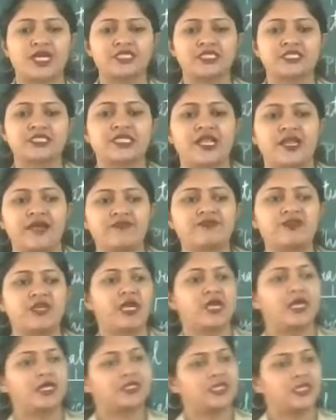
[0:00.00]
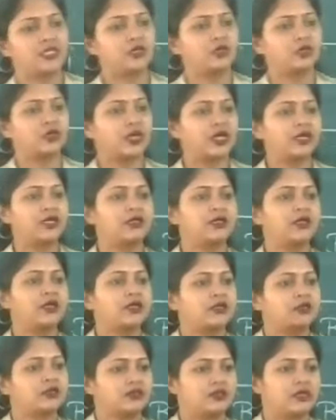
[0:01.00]
classes left. Then you can
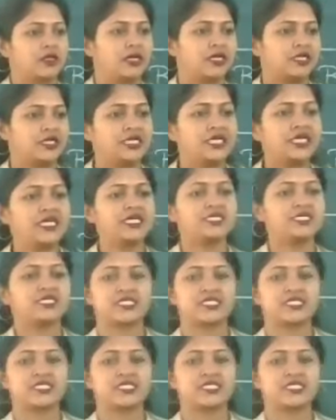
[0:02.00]
eat,